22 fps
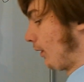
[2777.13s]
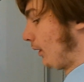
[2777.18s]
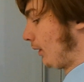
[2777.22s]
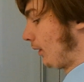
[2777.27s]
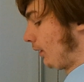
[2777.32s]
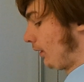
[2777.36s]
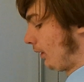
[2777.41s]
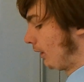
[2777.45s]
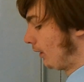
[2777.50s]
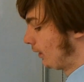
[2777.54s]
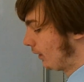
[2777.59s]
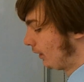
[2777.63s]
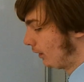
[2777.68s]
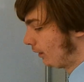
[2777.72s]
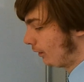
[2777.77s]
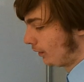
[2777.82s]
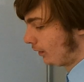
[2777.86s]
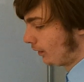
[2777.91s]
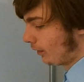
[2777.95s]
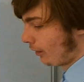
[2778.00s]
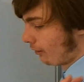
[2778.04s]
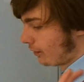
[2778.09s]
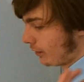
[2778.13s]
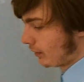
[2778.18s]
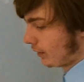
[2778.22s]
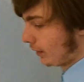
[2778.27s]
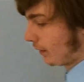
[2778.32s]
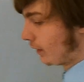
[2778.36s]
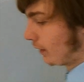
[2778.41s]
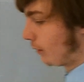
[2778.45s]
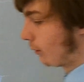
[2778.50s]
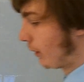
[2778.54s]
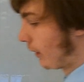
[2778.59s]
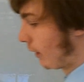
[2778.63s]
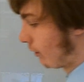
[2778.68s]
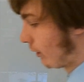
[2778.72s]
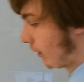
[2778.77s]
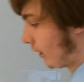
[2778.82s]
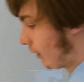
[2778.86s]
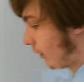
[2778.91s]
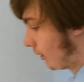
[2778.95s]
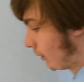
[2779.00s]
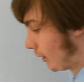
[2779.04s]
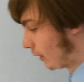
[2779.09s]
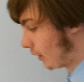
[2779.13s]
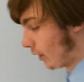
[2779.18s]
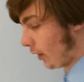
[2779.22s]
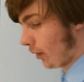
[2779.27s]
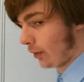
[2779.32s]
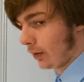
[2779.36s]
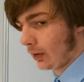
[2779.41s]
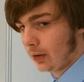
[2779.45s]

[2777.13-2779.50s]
Obviously, whenever you decode